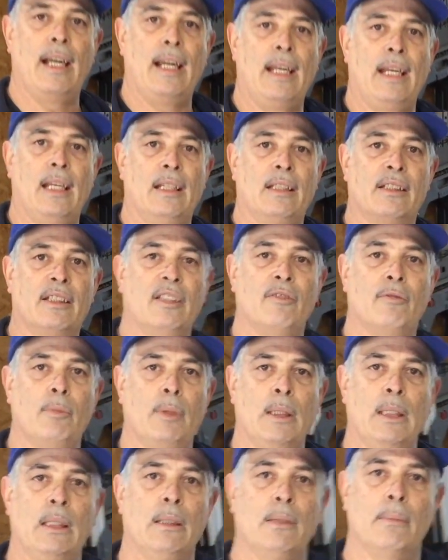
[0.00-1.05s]
and give
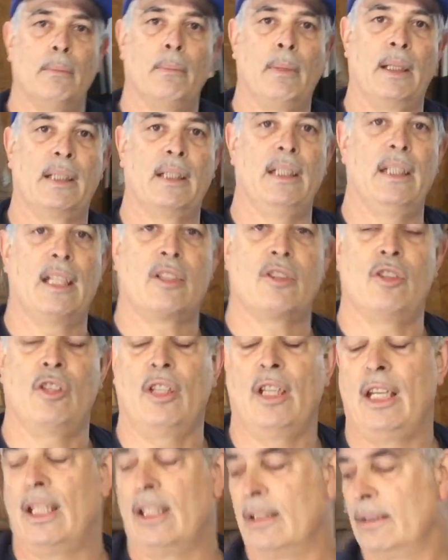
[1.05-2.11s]
me my connection
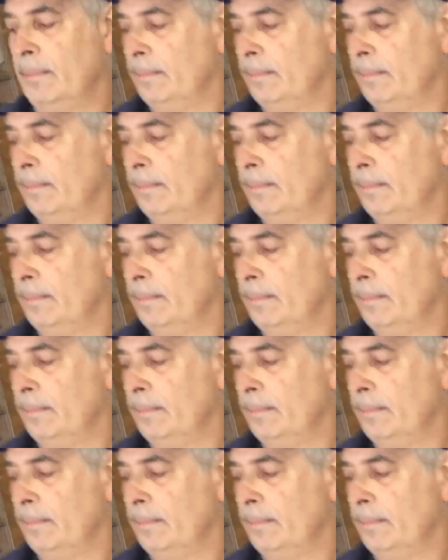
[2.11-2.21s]
there.